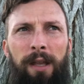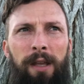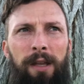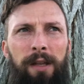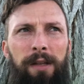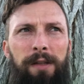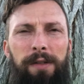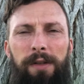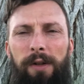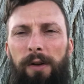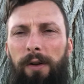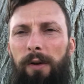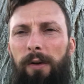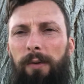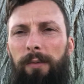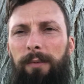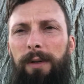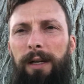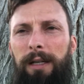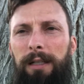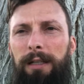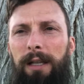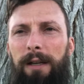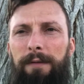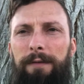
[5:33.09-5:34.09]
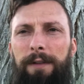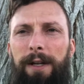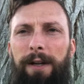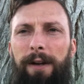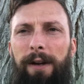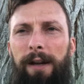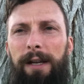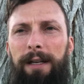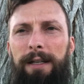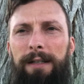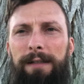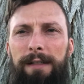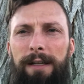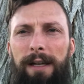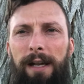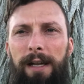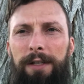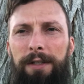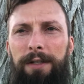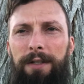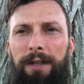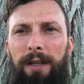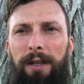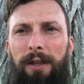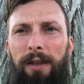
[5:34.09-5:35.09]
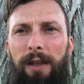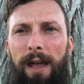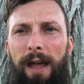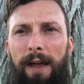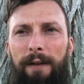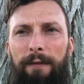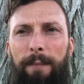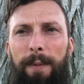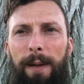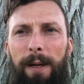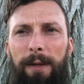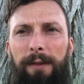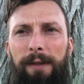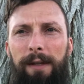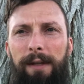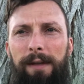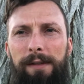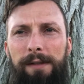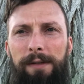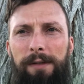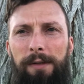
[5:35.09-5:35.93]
So I'd love to hear any discussion that you have about this,